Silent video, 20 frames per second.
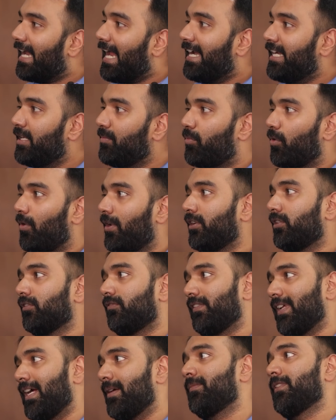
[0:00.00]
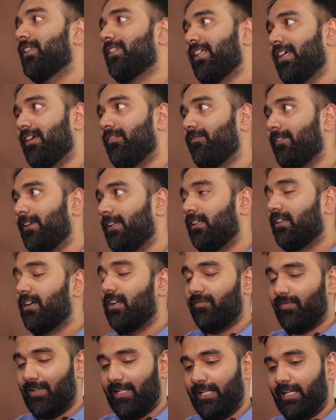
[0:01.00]
at any point of time that they feel
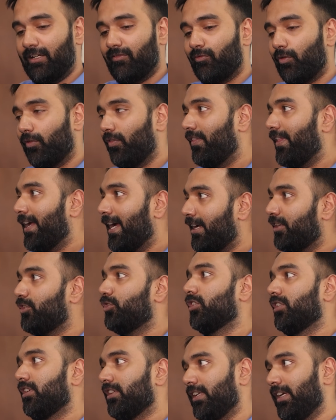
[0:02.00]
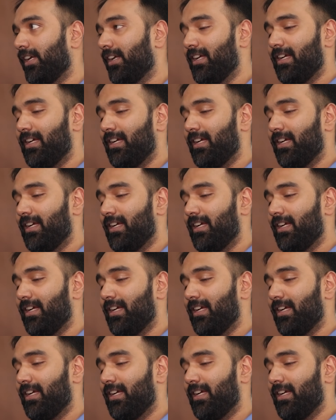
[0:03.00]
convenient for their journey.